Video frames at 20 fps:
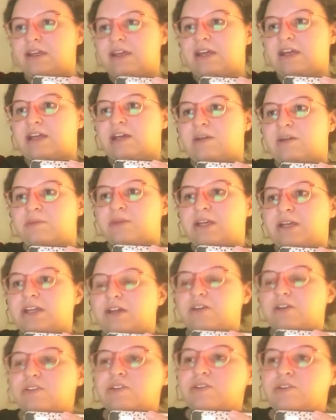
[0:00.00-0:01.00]
Um, I
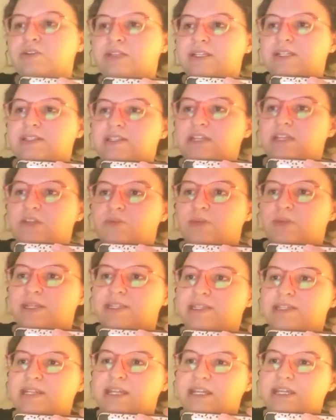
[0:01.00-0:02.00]
also listed
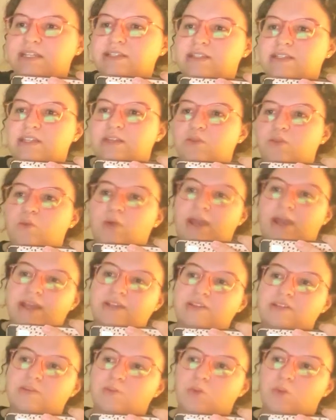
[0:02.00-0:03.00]
reasonings and why
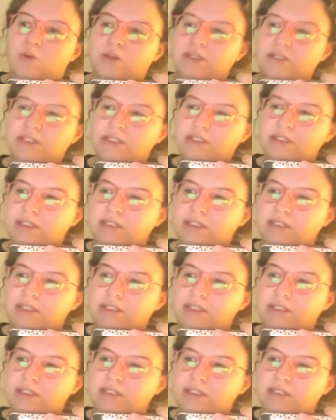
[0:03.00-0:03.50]
it's important.